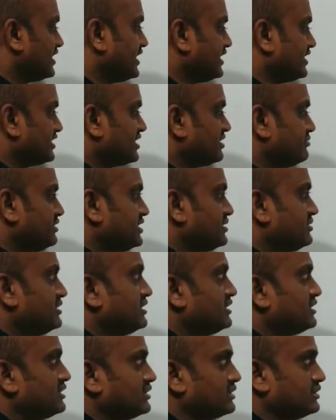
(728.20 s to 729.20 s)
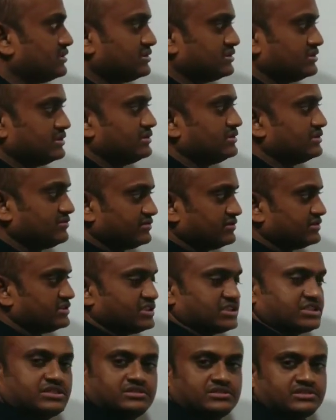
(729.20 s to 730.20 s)
And coming to the
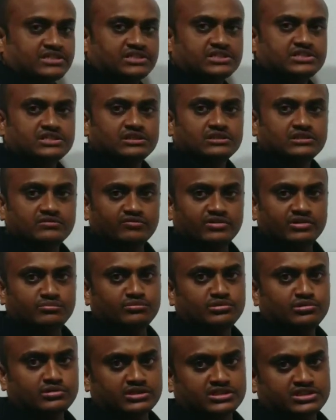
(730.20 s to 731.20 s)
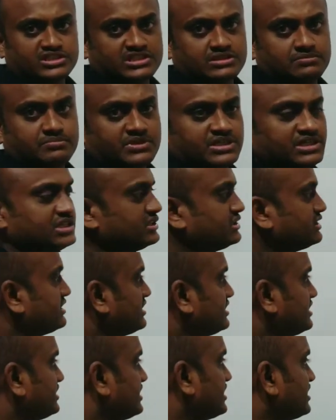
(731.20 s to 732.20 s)
next one more step
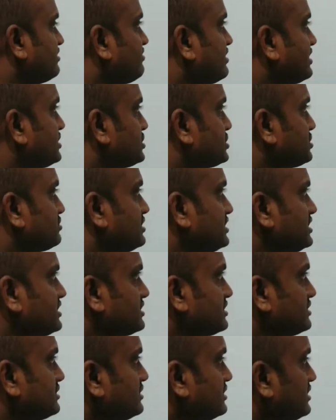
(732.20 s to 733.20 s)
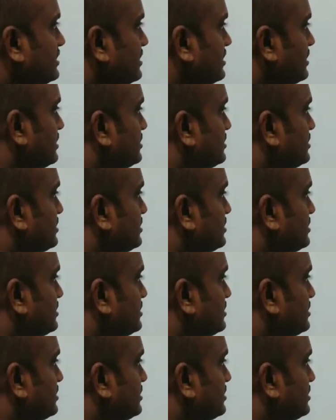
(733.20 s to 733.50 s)
in advance to this.